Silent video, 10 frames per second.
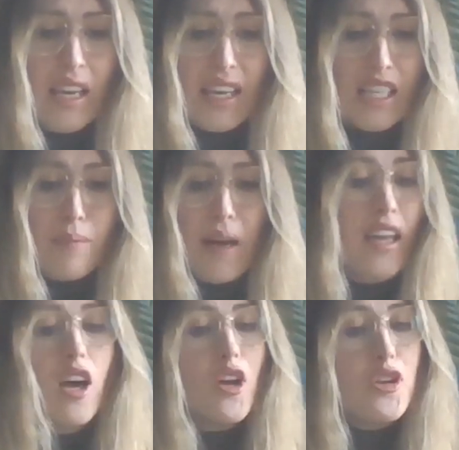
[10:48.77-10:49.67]
it is by
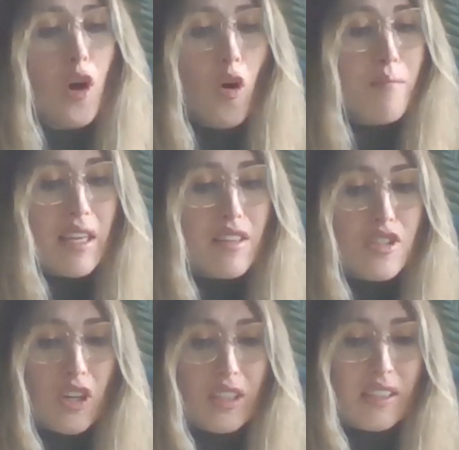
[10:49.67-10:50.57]
no means
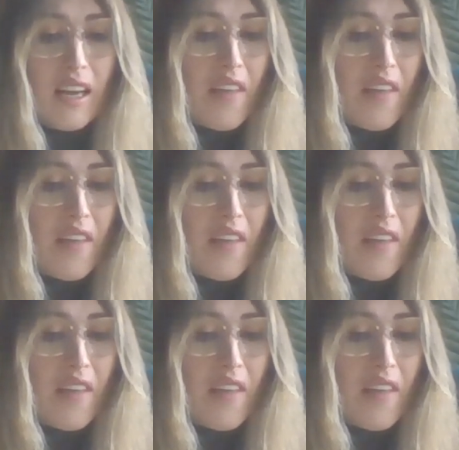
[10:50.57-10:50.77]
certain